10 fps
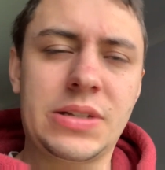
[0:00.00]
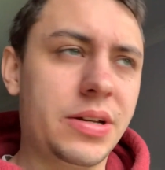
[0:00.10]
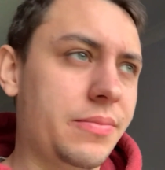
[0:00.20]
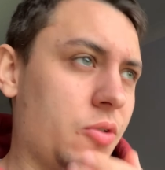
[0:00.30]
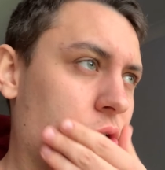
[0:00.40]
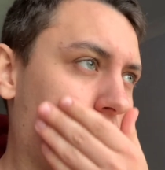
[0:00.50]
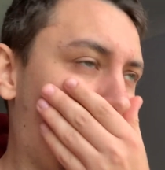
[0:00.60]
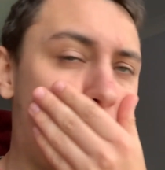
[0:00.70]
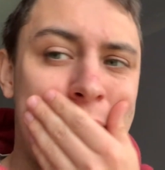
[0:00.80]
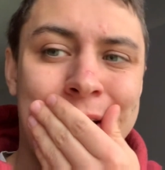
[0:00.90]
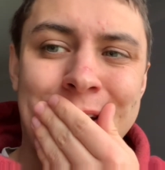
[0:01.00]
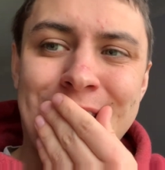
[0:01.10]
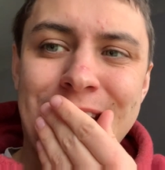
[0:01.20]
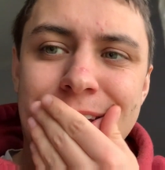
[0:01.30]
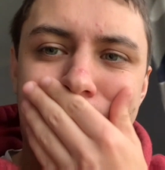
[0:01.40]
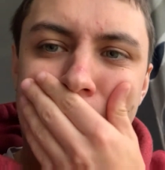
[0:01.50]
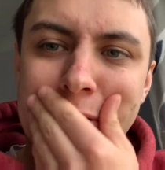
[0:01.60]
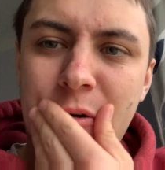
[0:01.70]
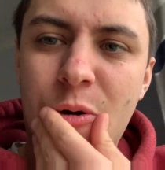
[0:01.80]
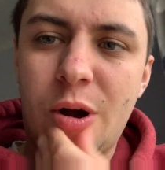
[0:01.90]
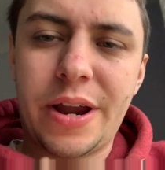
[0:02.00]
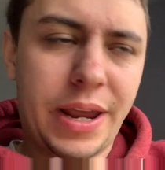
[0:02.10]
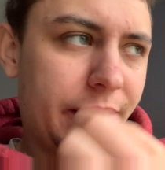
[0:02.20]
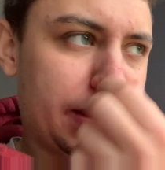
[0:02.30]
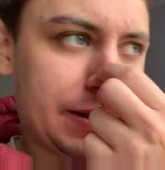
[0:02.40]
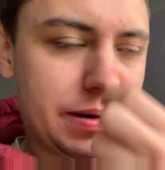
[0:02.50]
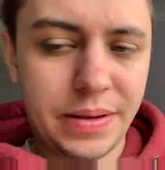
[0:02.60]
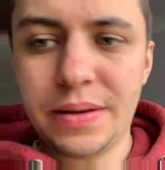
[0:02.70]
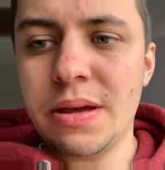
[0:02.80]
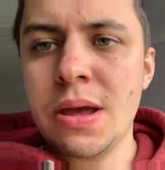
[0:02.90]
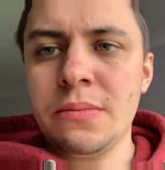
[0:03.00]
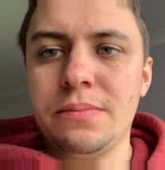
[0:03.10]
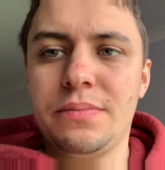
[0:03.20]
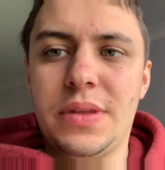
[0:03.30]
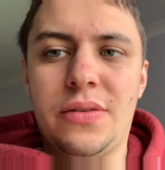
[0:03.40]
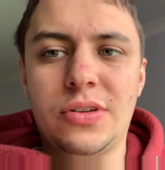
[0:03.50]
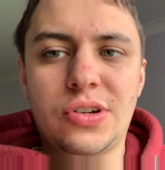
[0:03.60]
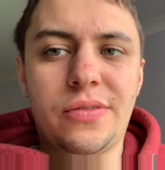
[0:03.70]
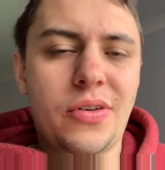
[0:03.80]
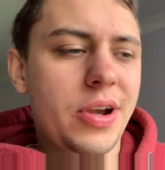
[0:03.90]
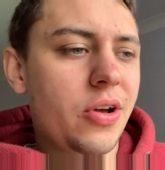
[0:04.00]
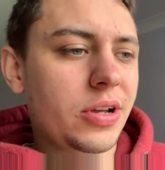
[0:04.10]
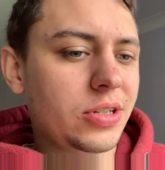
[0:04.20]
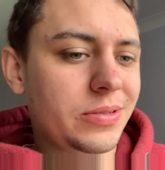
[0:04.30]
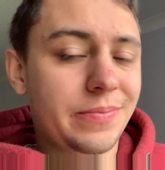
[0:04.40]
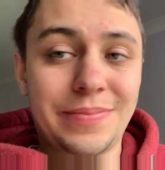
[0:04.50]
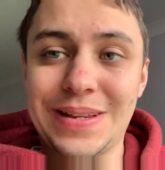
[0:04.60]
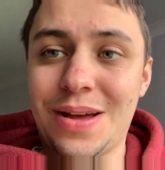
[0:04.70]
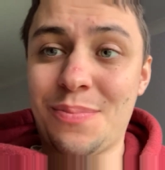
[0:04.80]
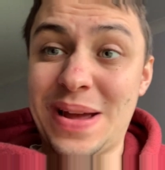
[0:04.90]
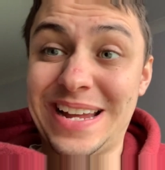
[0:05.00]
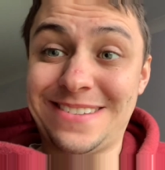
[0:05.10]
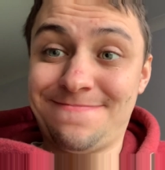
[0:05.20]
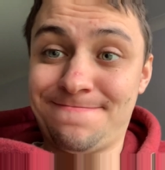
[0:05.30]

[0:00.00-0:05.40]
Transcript: I'm not sure. Might try it and then if it's not very nice, come back.